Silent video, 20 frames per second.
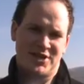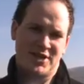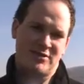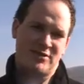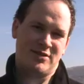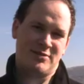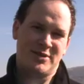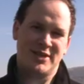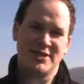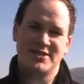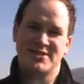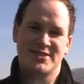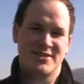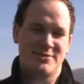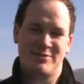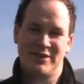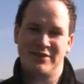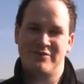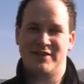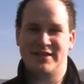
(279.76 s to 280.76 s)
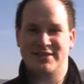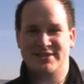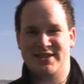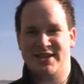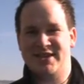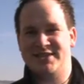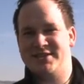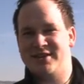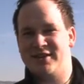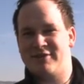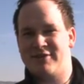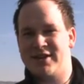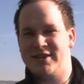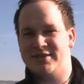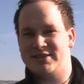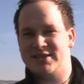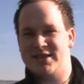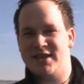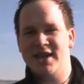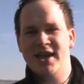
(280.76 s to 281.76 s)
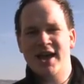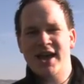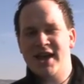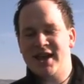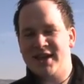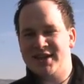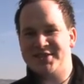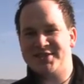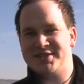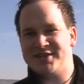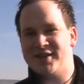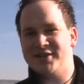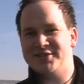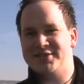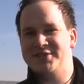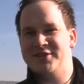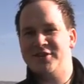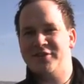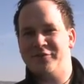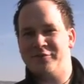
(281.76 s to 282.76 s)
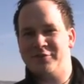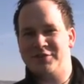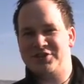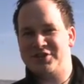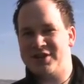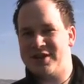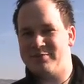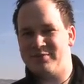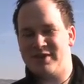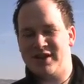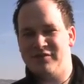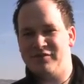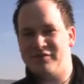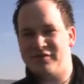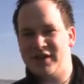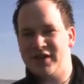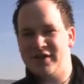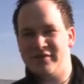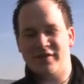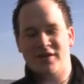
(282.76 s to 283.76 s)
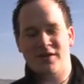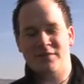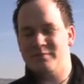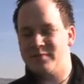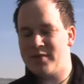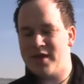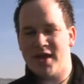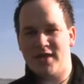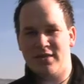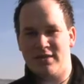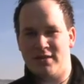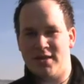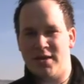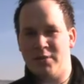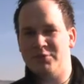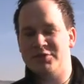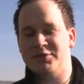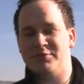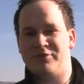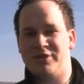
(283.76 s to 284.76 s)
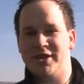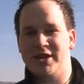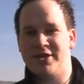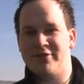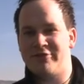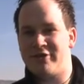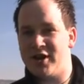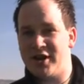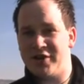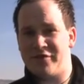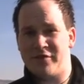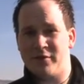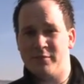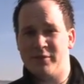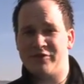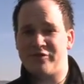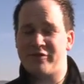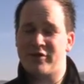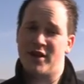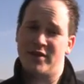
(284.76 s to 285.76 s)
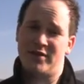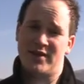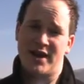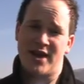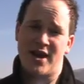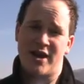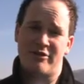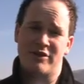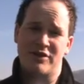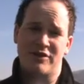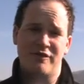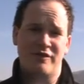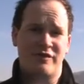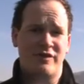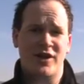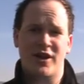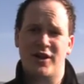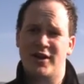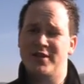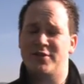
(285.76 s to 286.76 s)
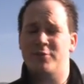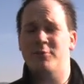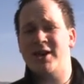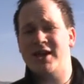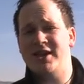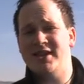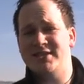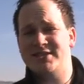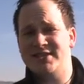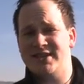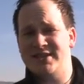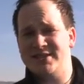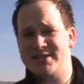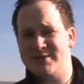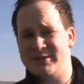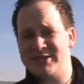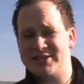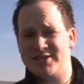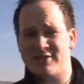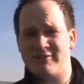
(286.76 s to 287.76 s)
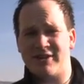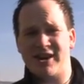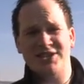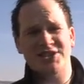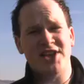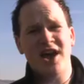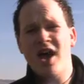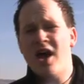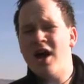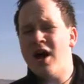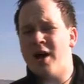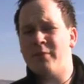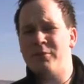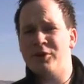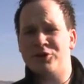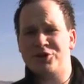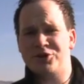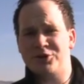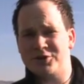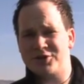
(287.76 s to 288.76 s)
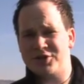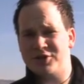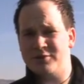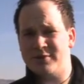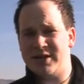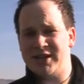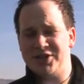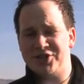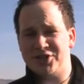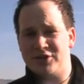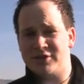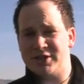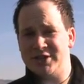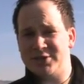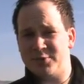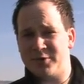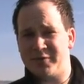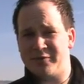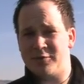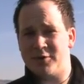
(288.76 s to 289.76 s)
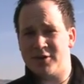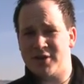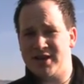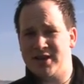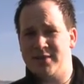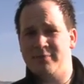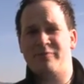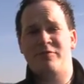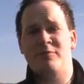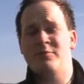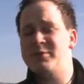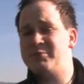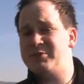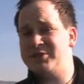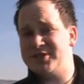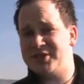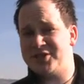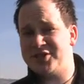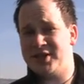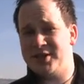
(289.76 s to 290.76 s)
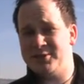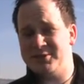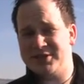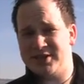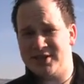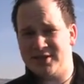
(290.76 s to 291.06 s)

Cheltenham. He's simply fantastic round here. He started off with champagne fever, it was a brilliant ride from the front. Then Hurricane Fly, the way he teased him into the race, I'm not sure too many jockeys would have won on him from the position he was